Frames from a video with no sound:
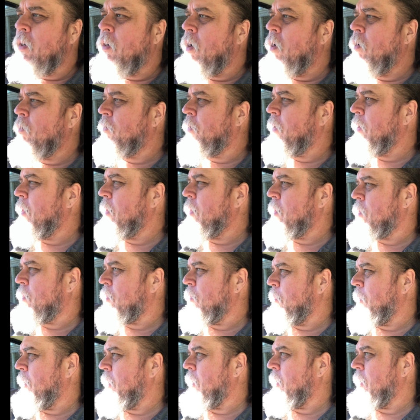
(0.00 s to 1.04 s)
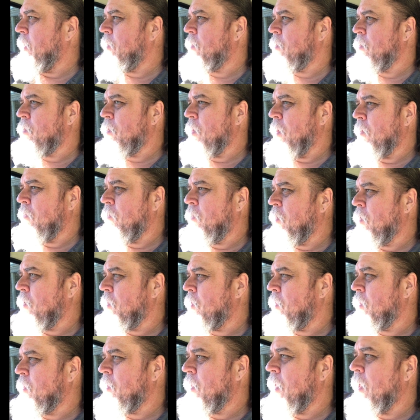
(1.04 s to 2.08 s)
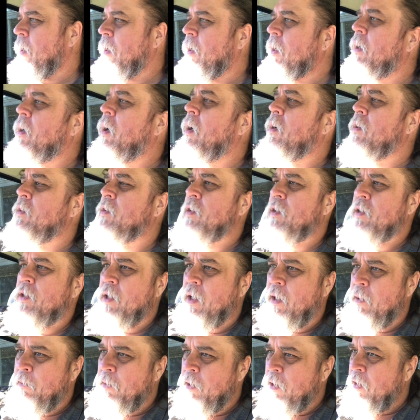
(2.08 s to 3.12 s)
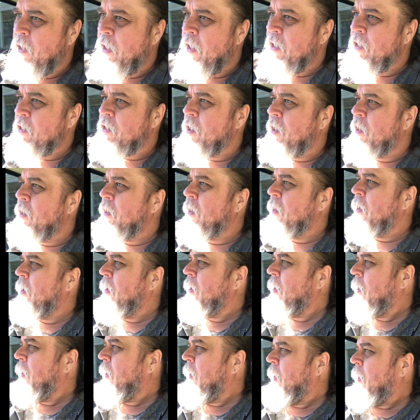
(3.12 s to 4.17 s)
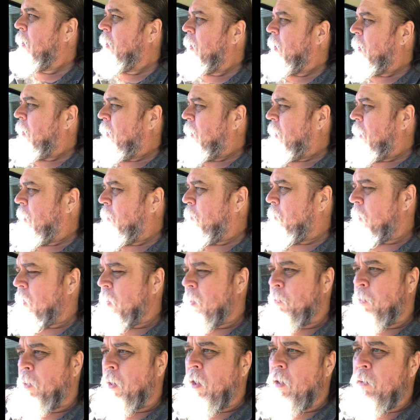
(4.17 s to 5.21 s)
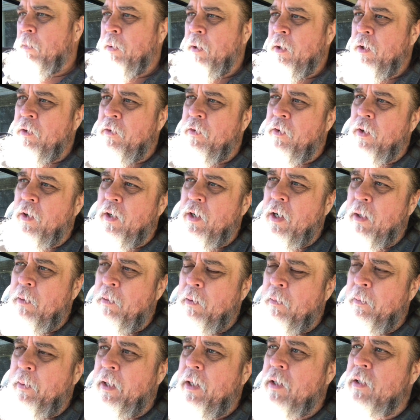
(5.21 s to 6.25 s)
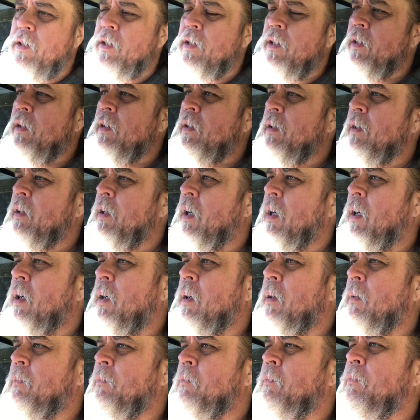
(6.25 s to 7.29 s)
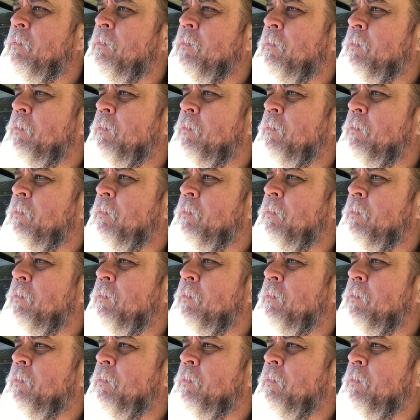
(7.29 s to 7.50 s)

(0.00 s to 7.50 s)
hopefully this will be a decent truck for us. It's not going to cost us like Blue has. We're going to park Blue for a couple months. I'm